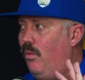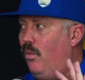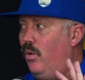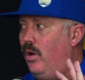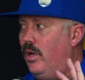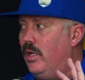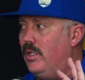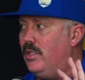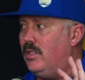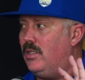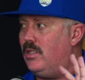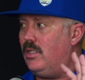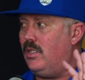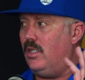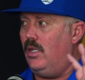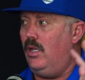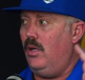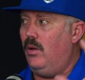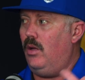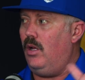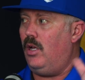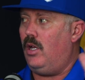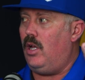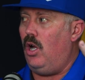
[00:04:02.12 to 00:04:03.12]
was
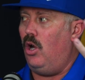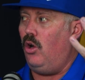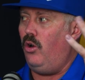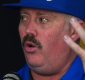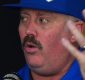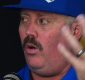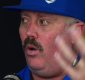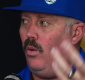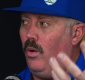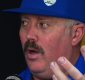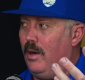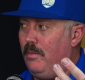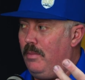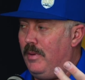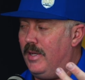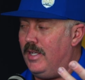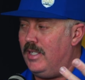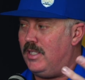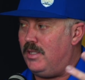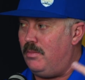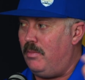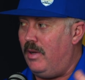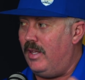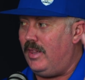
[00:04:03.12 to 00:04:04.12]
go to a
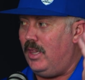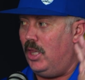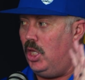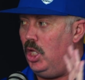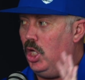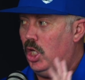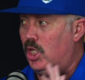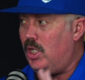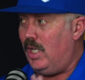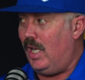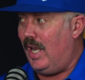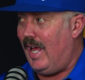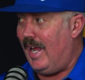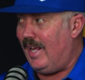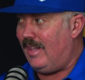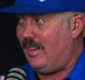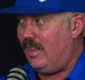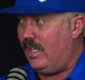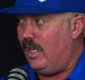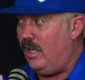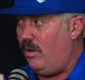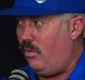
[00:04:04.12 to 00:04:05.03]
one-piece, but looked like the